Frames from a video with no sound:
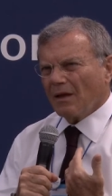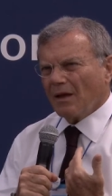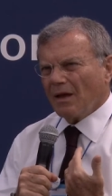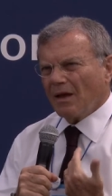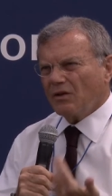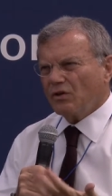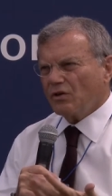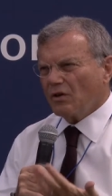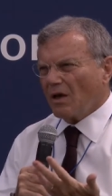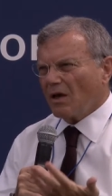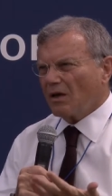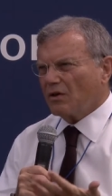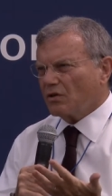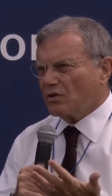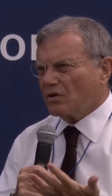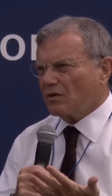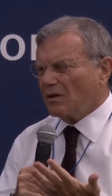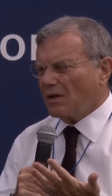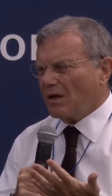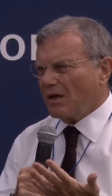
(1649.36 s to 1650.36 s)

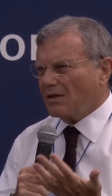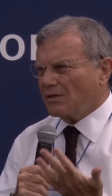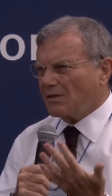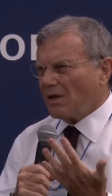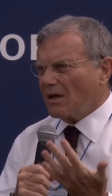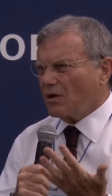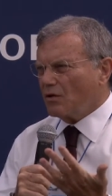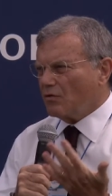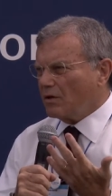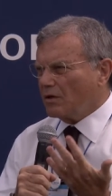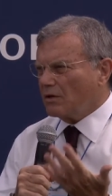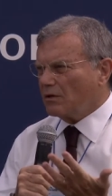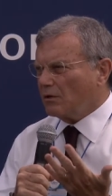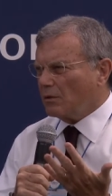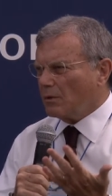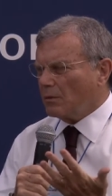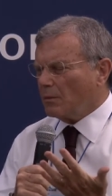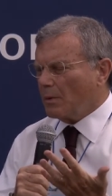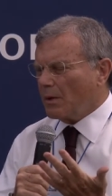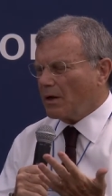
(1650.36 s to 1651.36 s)
education is a critical
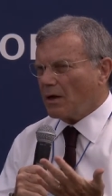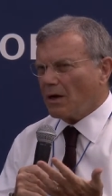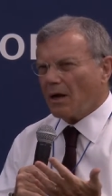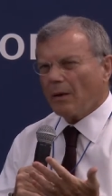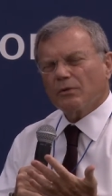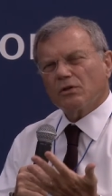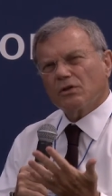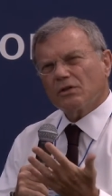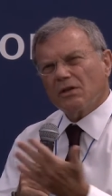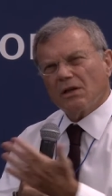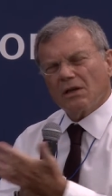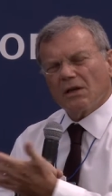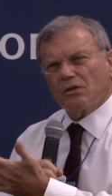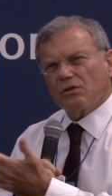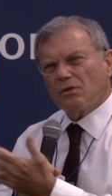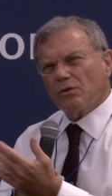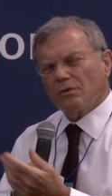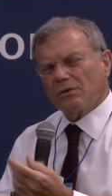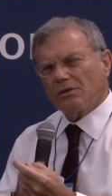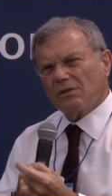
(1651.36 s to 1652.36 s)
part. I was just thinking, as
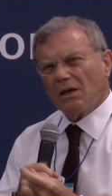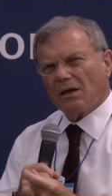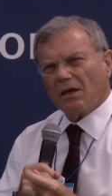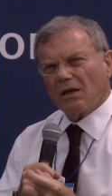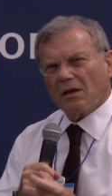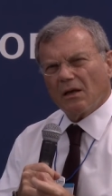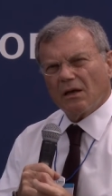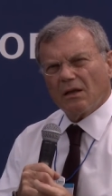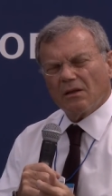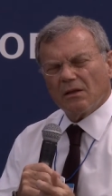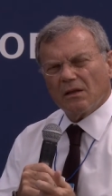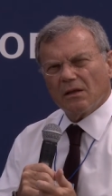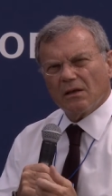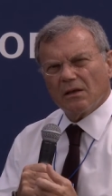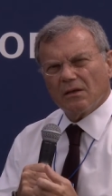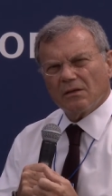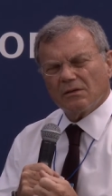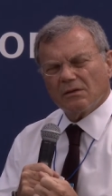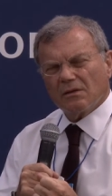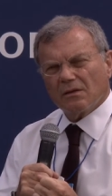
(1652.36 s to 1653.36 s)
you were saying, in
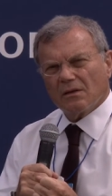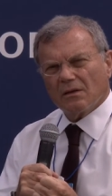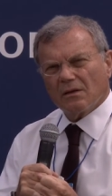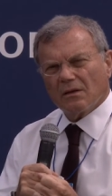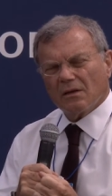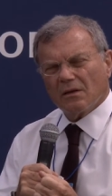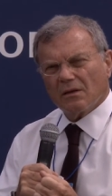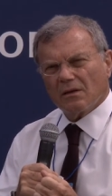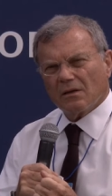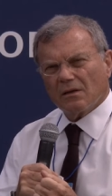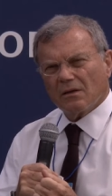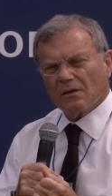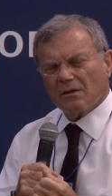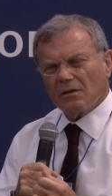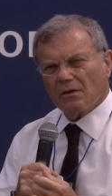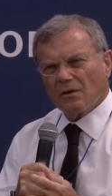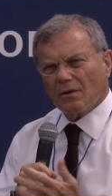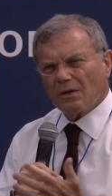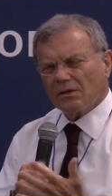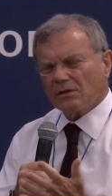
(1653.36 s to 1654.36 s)
these
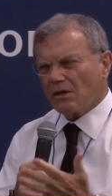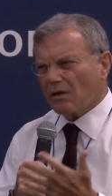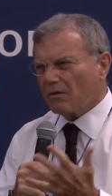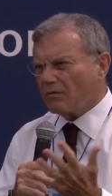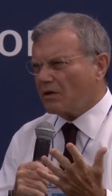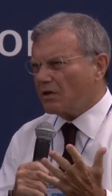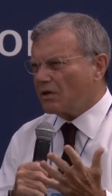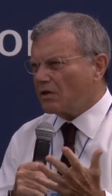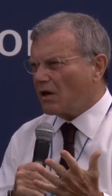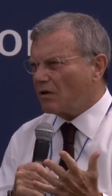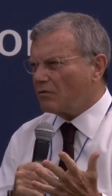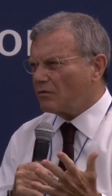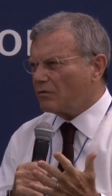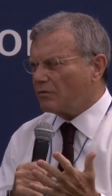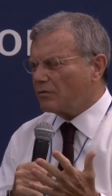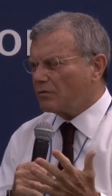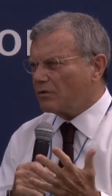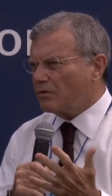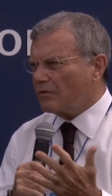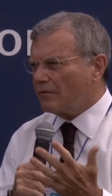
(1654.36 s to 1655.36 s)
UN Secretary
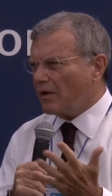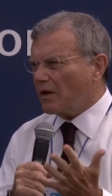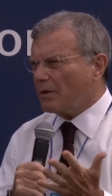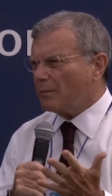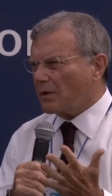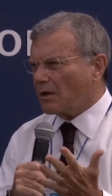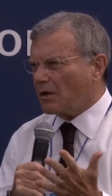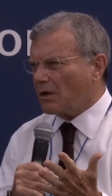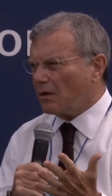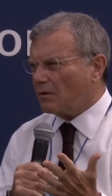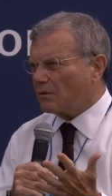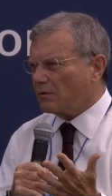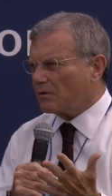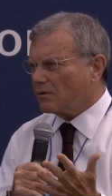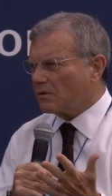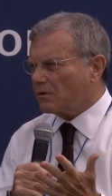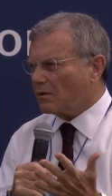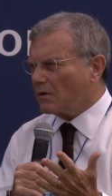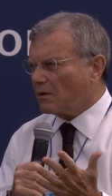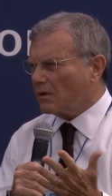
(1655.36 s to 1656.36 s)
General's development goals,
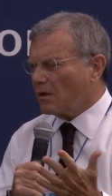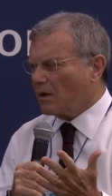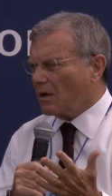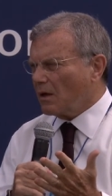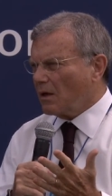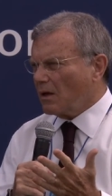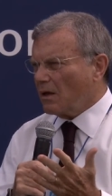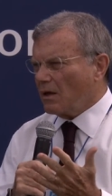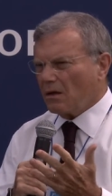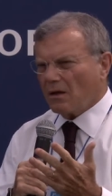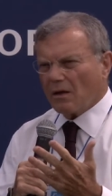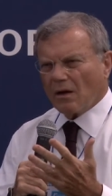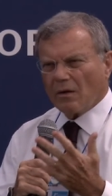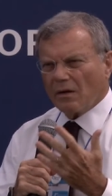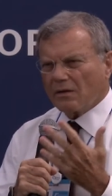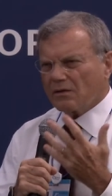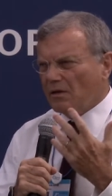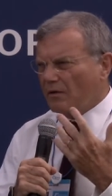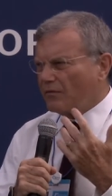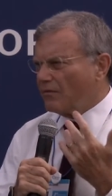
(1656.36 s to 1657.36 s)
you know,
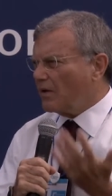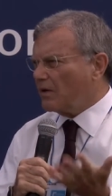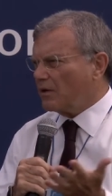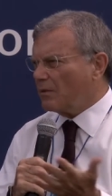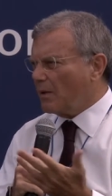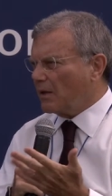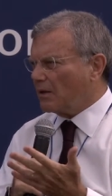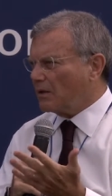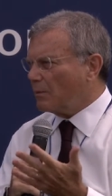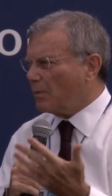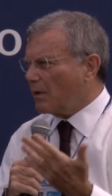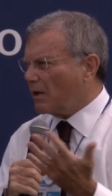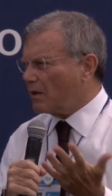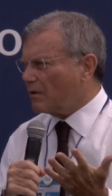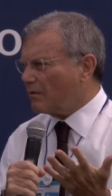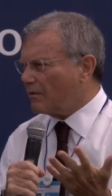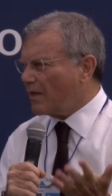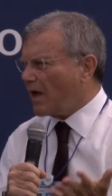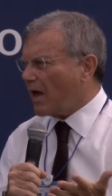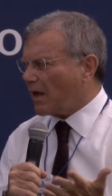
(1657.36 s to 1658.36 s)
it's a fundamental part
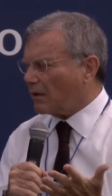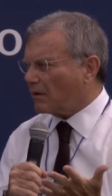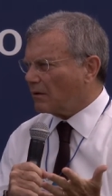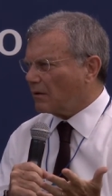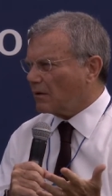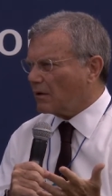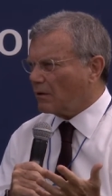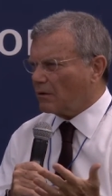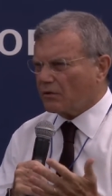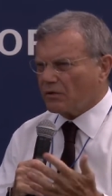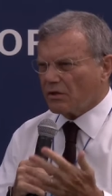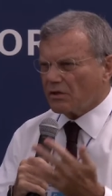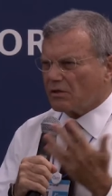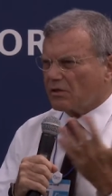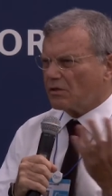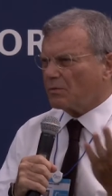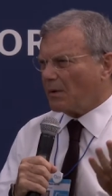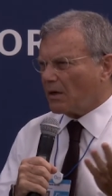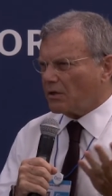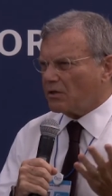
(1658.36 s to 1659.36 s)
of that, you know, just
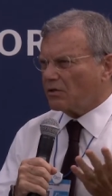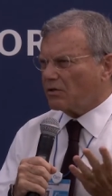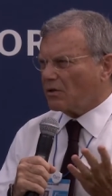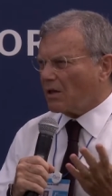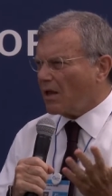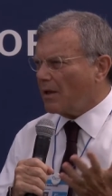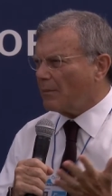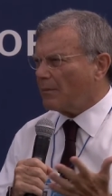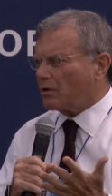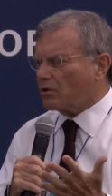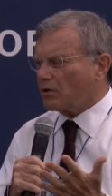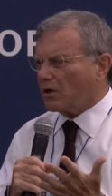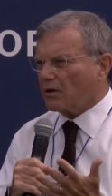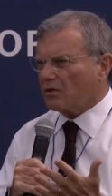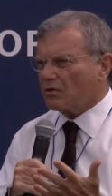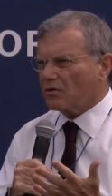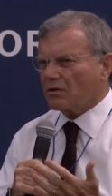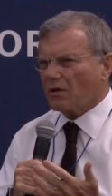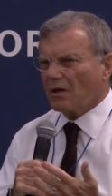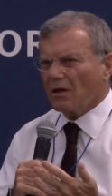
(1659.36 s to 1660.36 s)
as much as climate
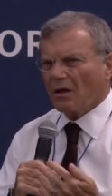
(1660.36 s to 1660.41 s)
change.